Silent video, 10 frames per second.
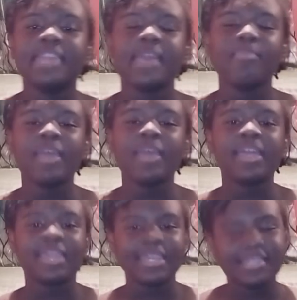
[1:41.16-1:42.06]
they
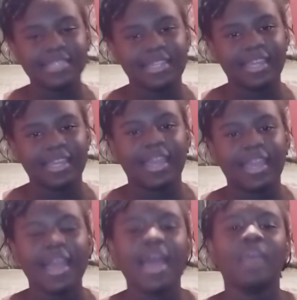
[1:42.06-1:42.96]
break easily
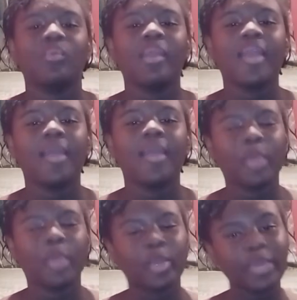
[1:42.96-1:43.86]
and wear
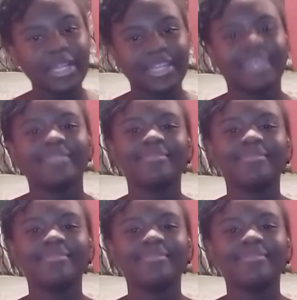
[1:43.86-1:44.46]
out more quickly.